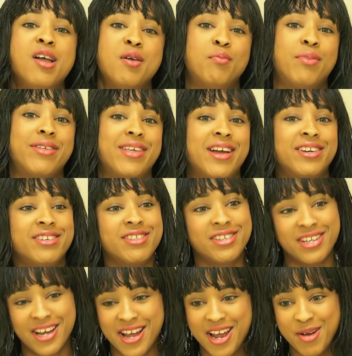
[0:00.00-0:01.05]
By the end of the
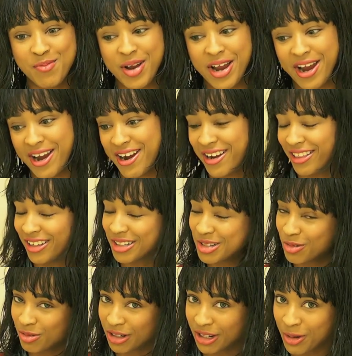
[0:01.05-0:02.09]
day, my hair looked
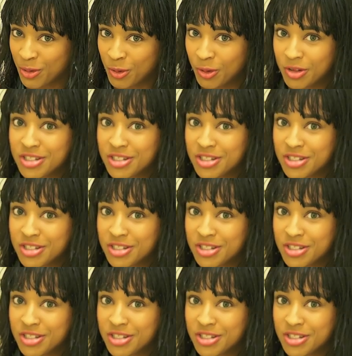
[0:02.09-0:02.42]
really cool,